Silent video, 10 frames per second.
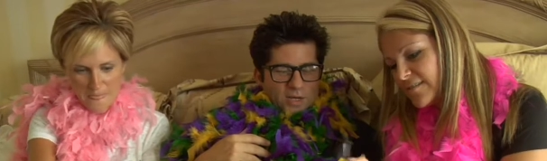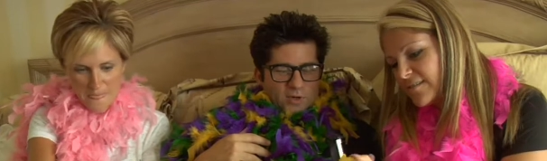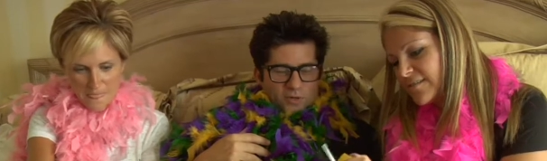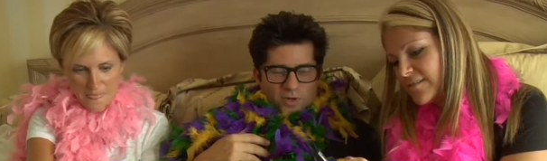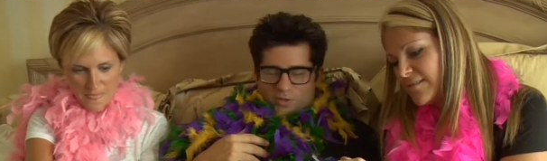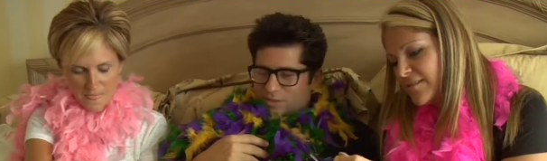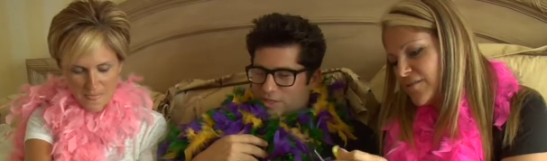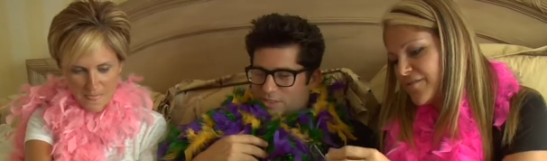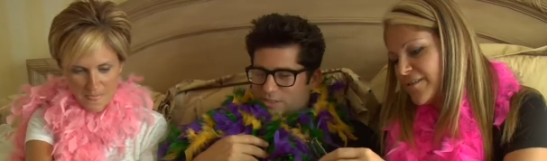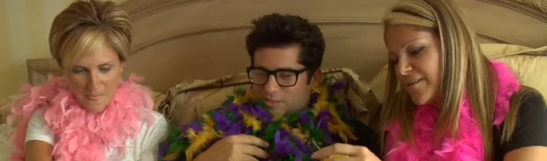Speaker 1: over our
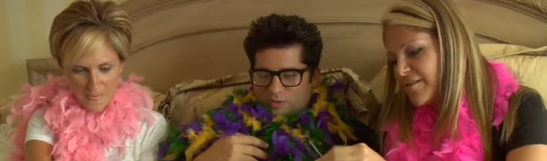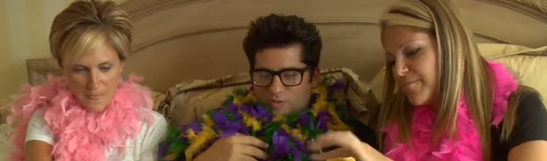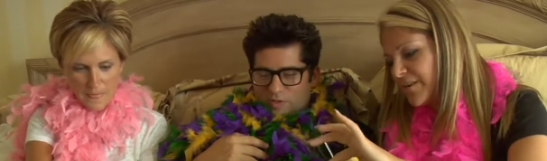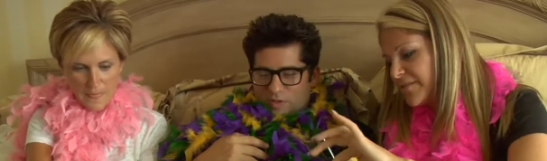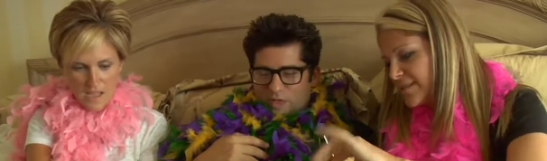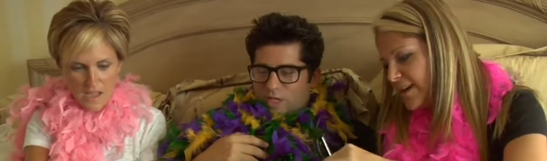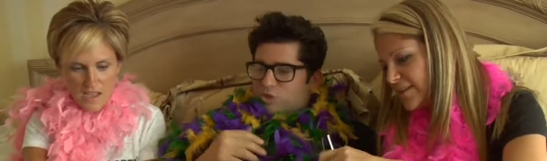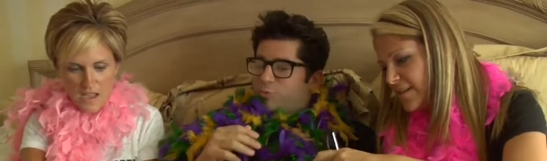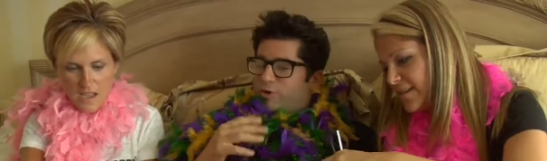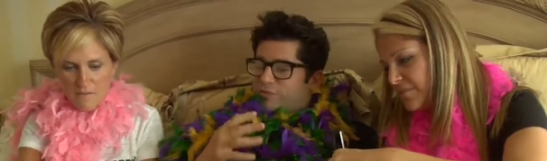cocktail? Over our breakfast
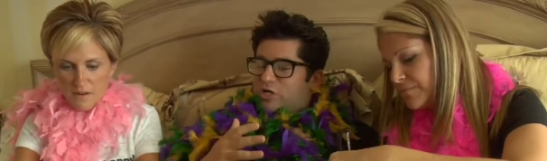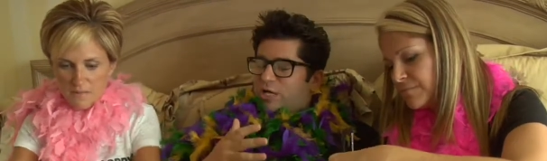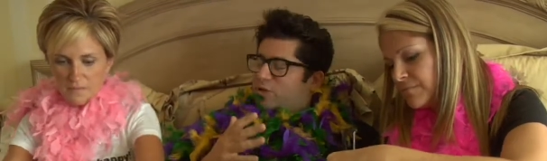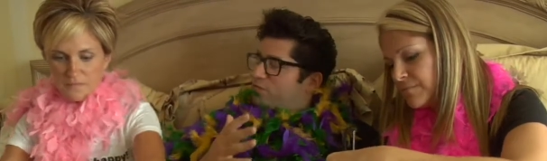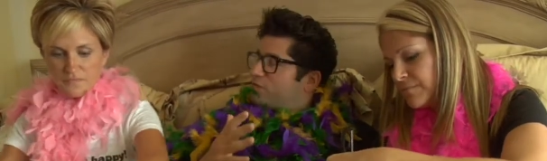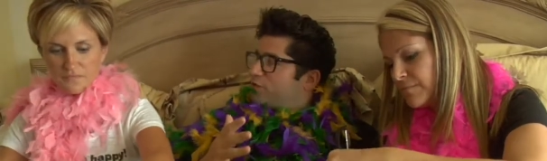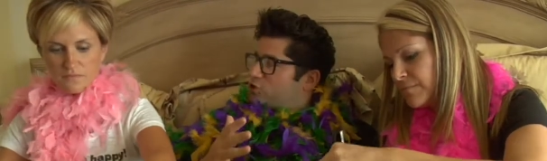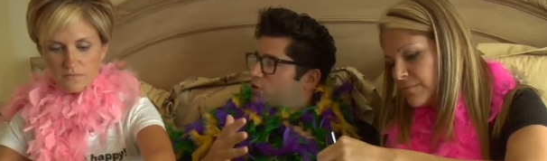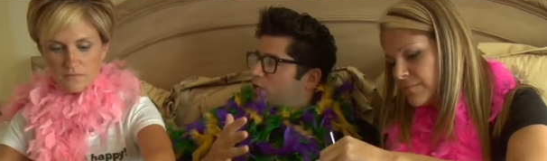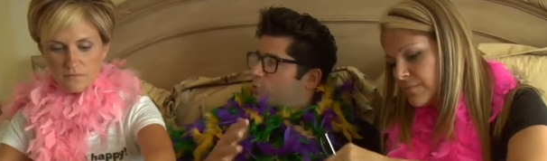cocktail. breakfast cocktail have an
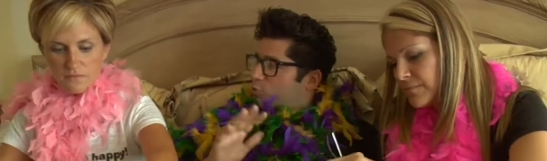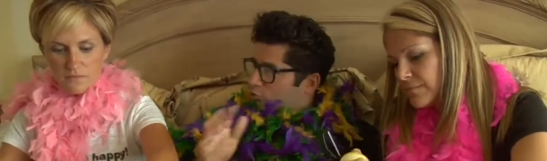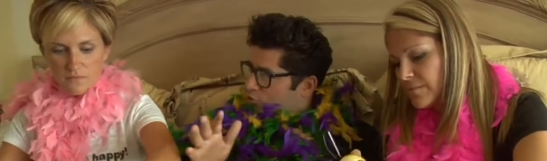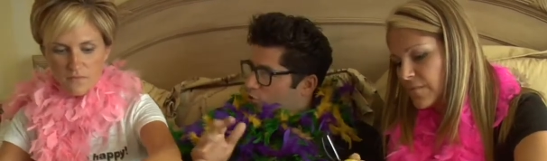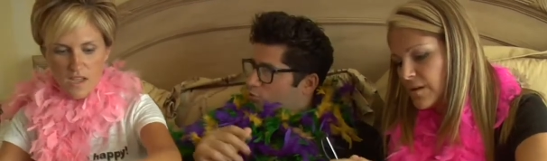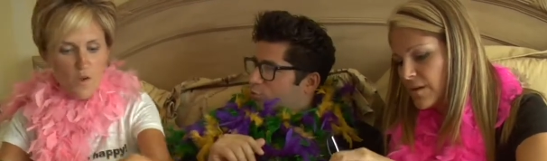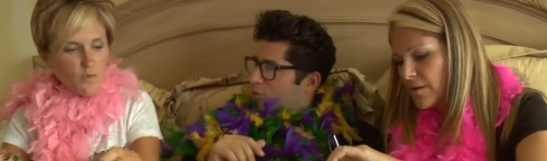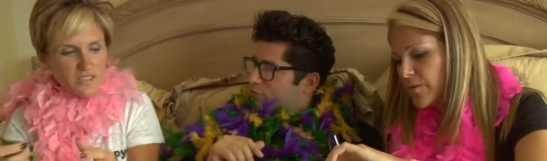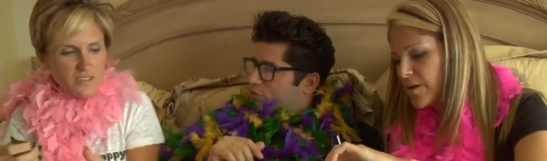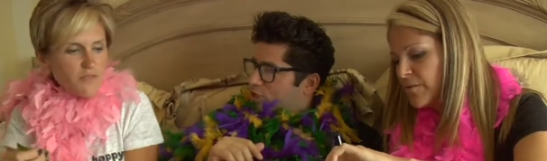official name, or we're just going with
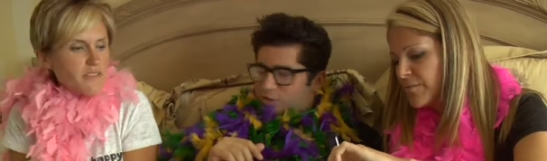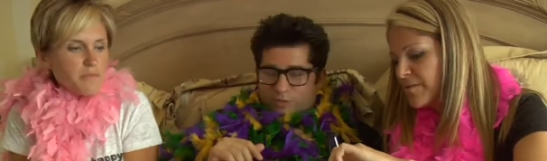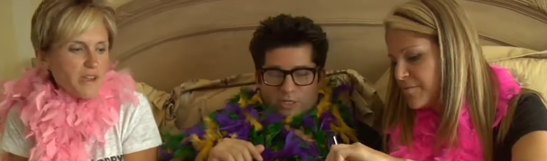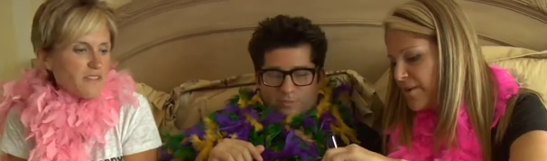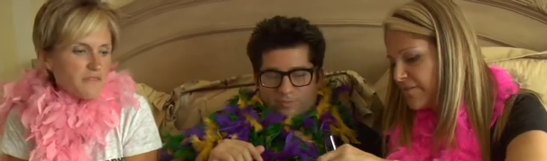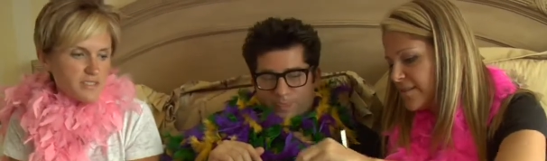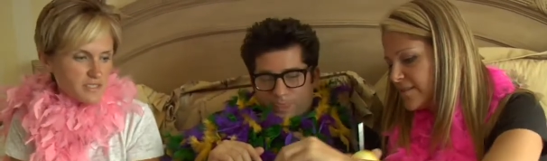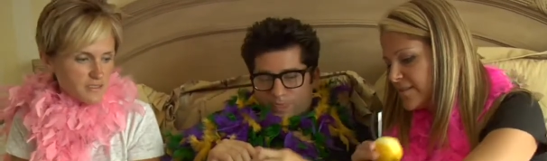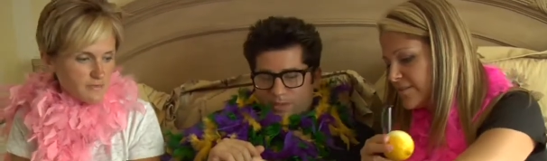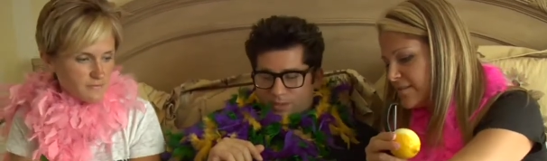breakfast We're going with right
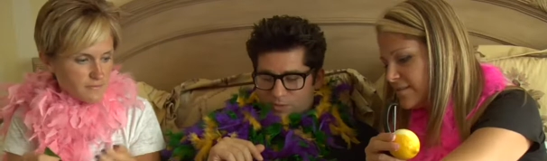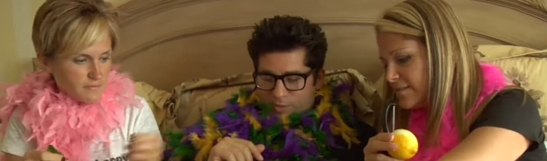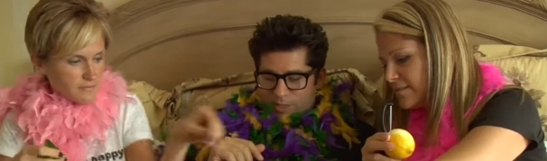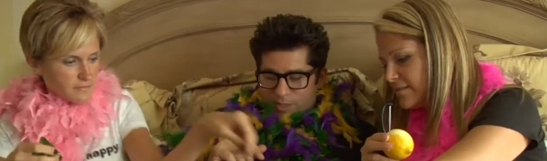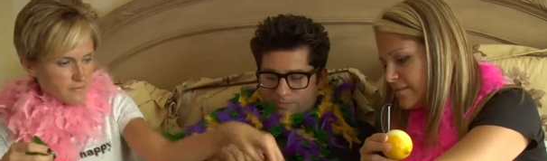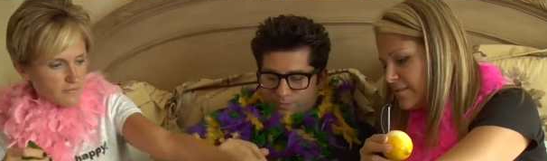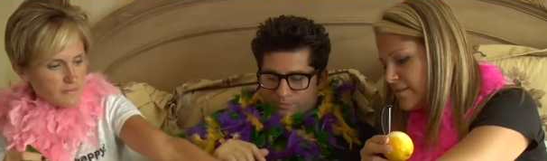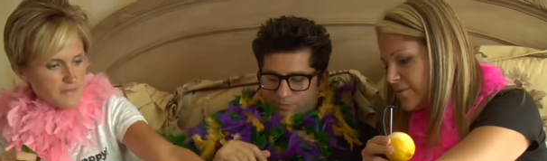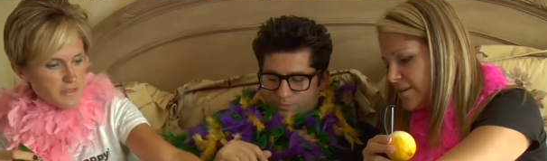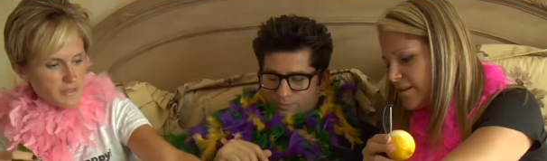breakfast. It's a great name.
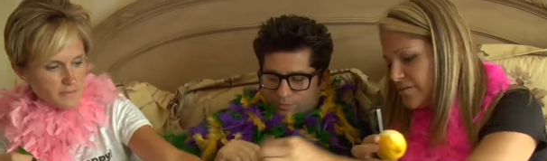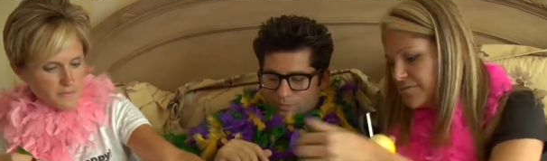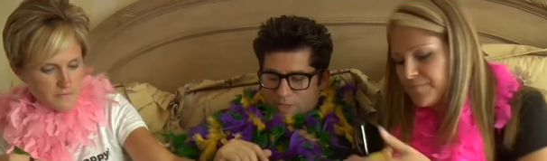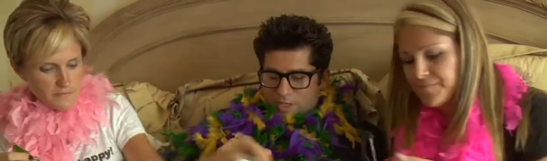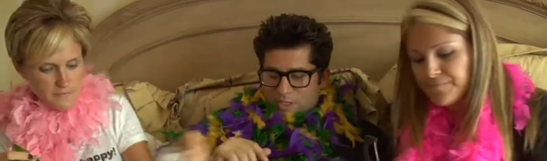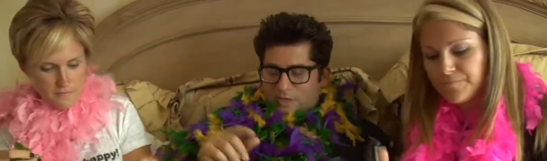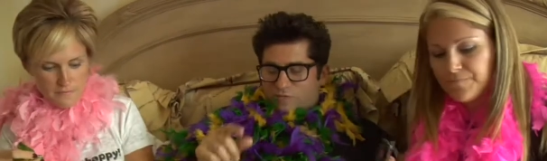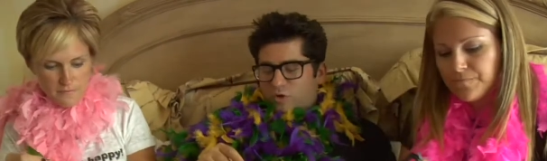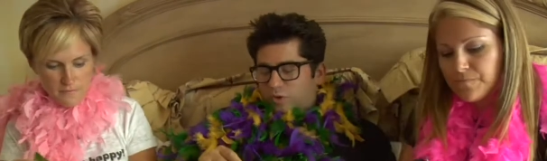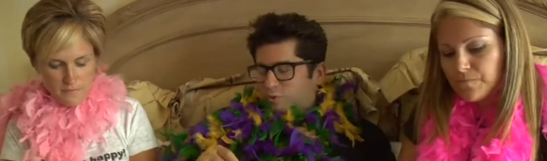There we go. Now, if
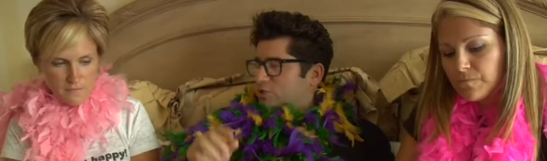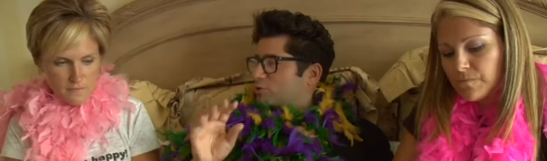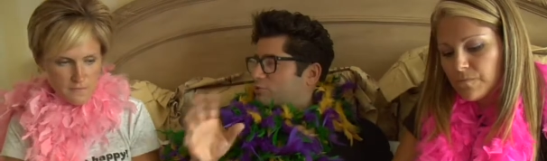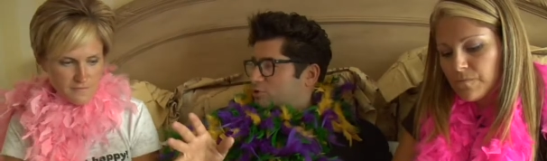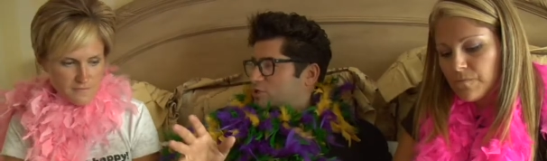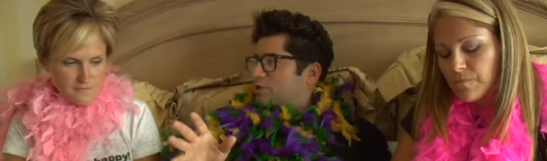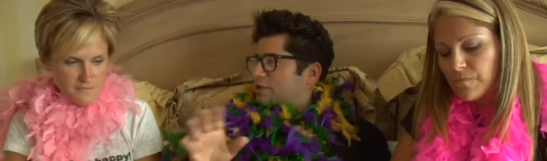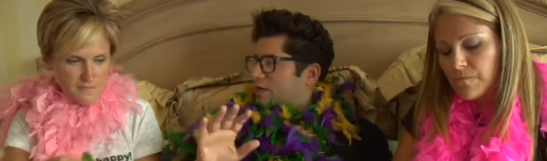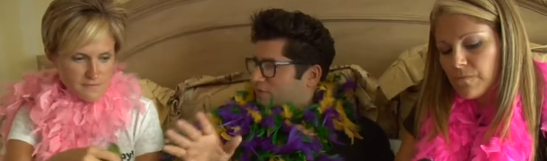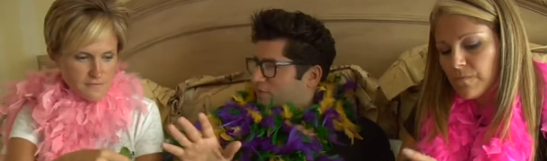Tony was here, he would just lit
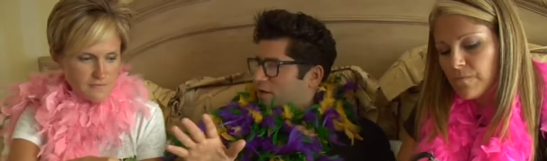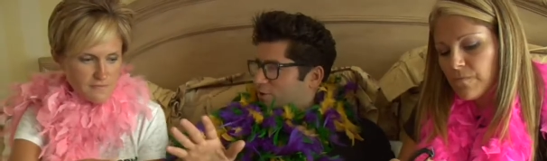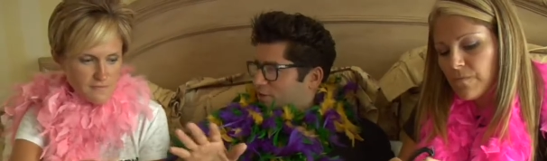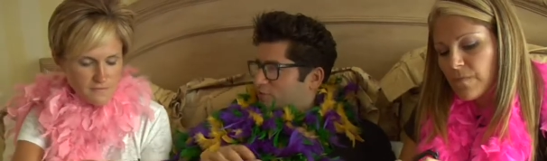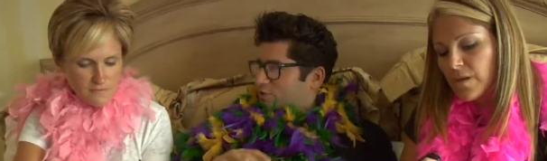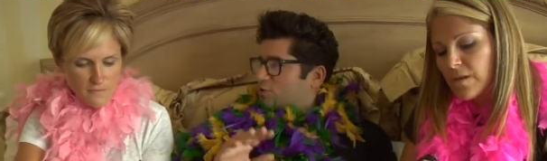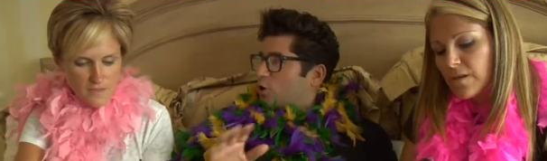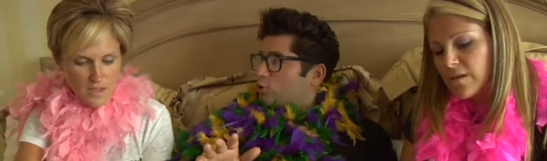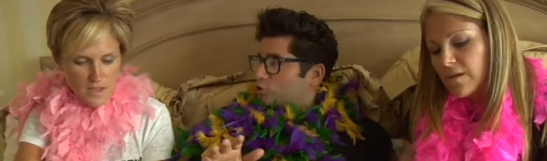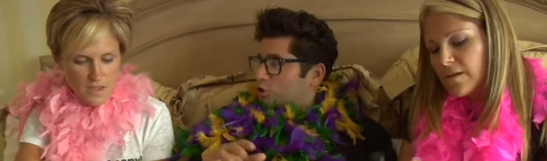that on fire and given us the
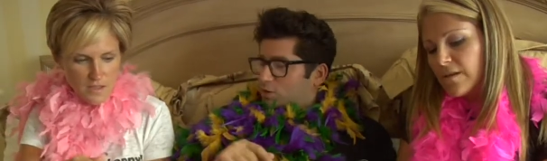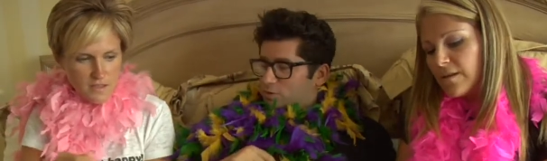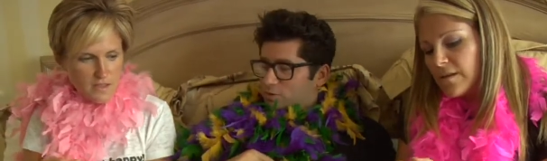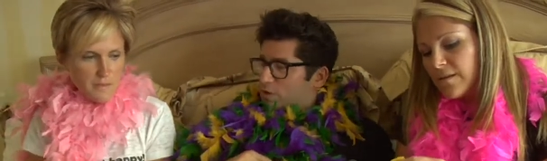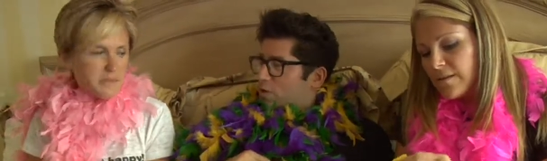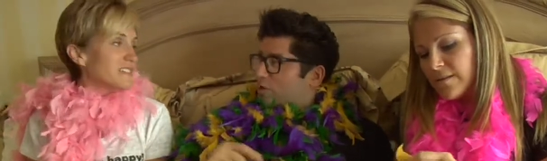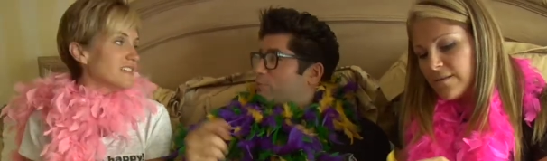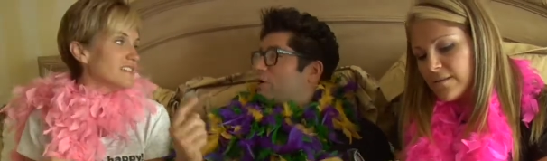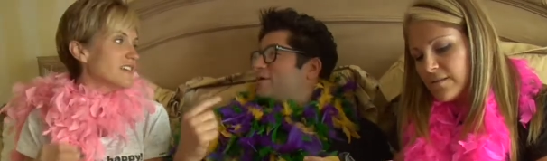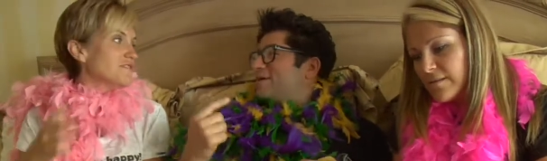whole show. Yeah, but that's
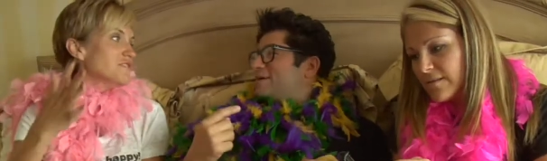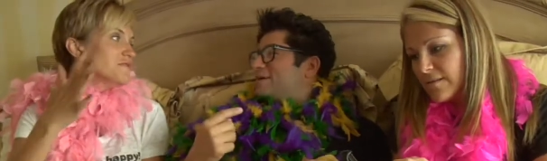not safe to